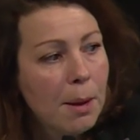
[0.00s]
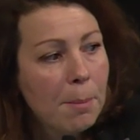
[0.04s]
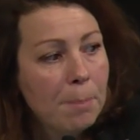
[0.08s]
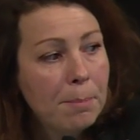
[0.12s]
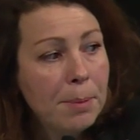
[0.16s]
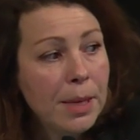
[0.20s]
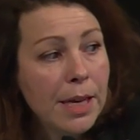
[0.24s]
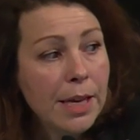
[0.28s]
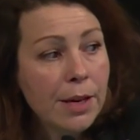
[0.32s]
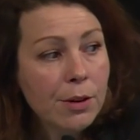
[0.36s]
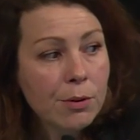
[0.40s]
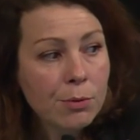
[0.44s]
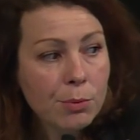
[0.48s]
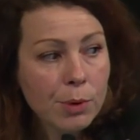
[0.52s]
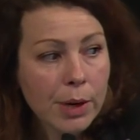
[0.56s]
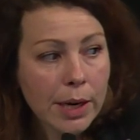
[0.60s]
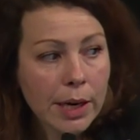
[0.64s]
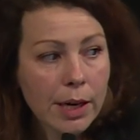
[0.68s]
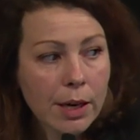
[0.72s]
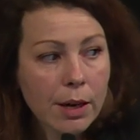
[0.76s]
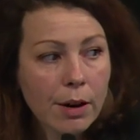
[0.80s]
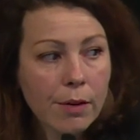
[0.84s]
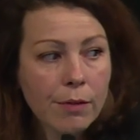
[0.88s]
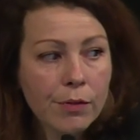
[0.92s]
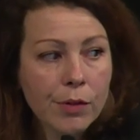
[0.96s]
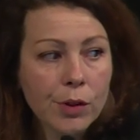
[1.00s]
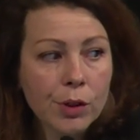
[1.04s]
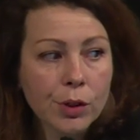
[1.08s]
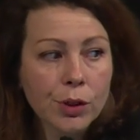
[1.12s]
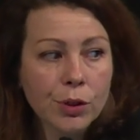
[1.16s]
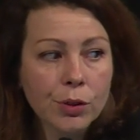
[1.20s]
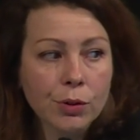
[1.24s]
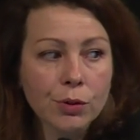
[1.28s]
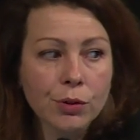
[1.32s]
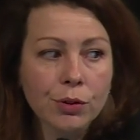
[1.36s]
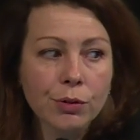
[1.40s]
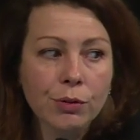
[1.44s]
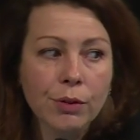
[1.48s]
Be aware of the
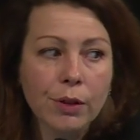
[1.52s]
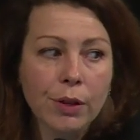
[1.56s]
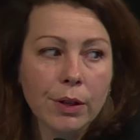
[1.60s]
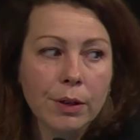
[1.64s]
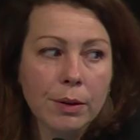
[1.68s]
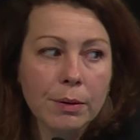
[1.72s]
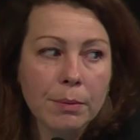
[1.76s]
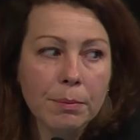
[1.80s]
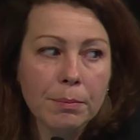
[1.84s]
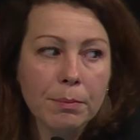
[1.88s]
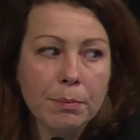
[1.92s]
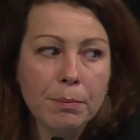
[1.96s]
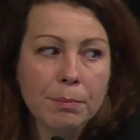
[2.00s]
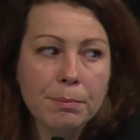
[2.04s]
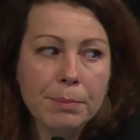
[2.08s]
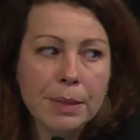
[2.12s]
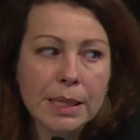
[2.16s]
culture and